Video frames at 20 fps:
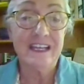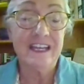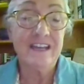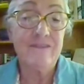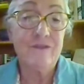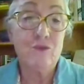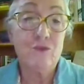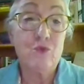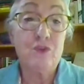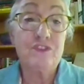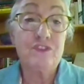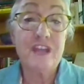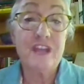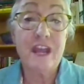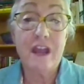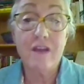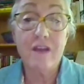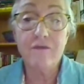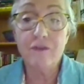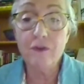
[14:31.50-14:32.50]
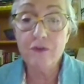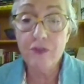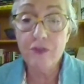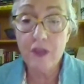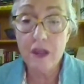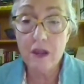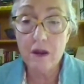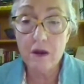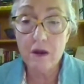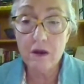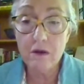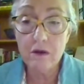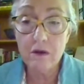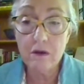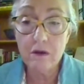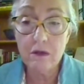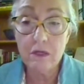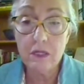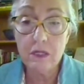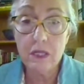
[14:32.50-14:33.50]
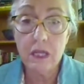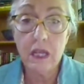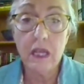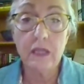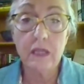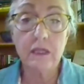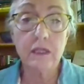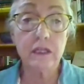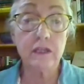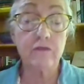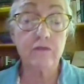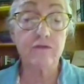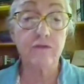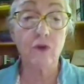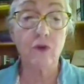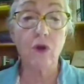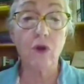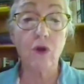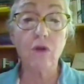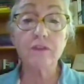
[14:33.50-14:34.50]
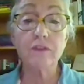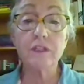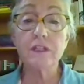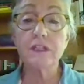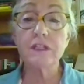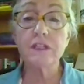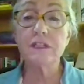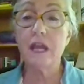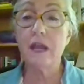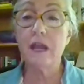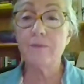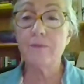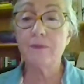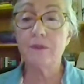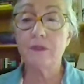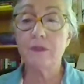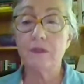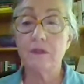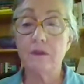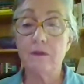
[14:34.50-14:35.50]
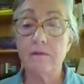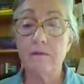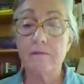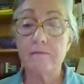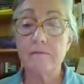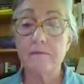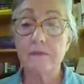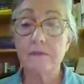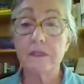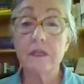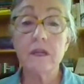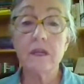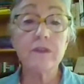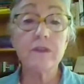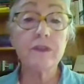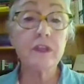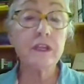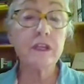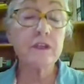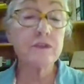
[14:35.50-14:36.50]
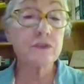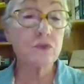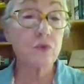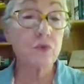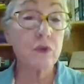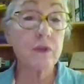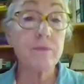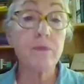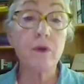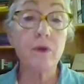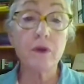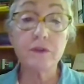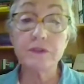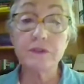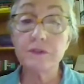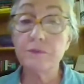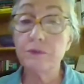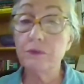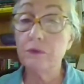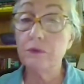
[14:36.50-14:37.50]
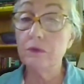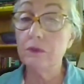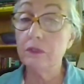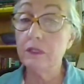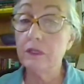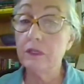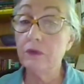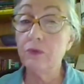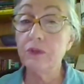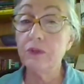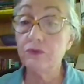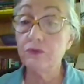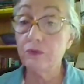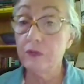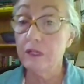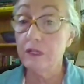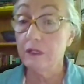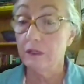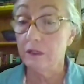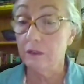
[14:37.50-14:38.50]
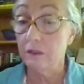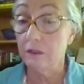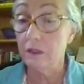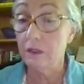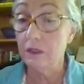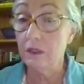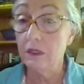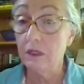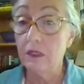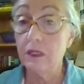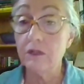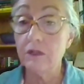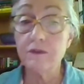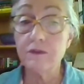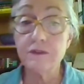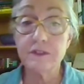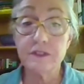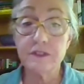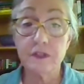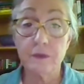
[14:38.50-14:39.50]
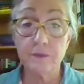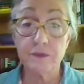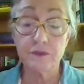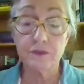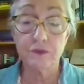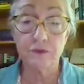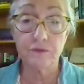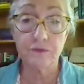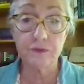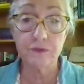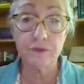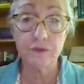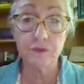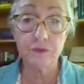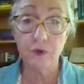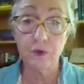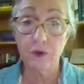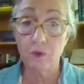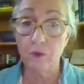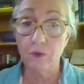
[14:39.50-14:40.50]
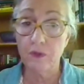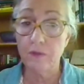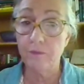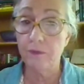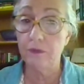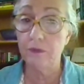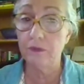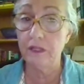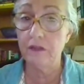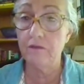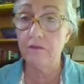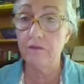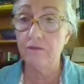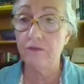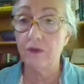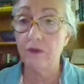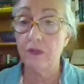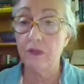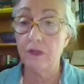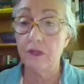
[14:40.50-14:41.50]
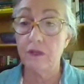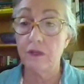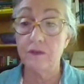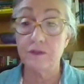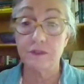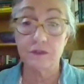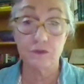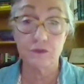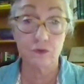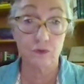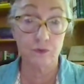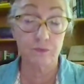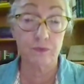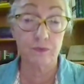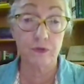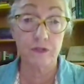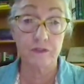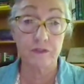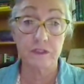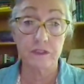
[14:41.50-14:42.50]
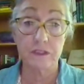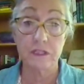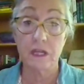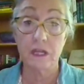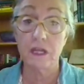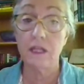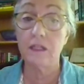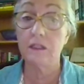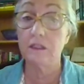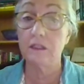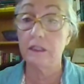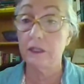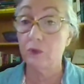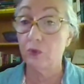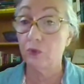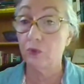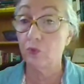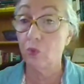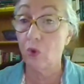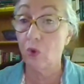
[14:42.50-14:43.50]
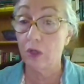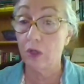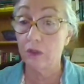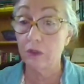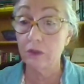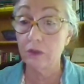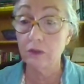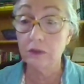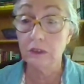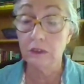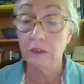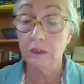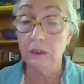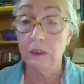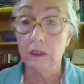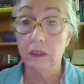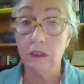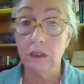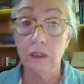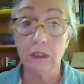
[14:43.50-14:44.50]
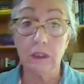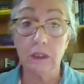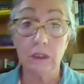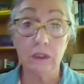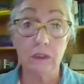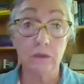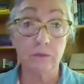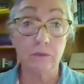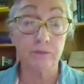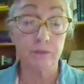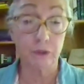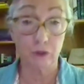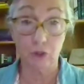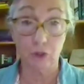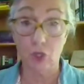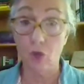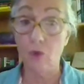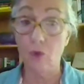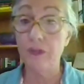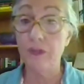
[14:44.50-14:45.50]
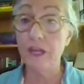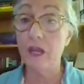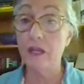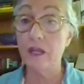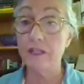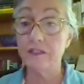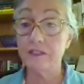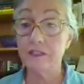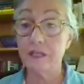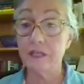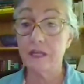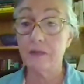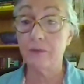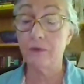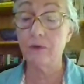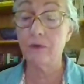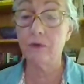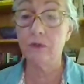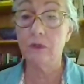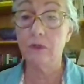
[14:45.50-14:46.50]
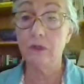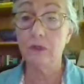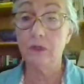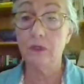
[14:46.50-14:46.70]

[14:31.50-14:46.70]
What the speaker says: it was ever there and it evolved and adapted, then I think it's quite possible it retreated into the subsurface, where we believe there is, to the present day, liquid water below the ice table.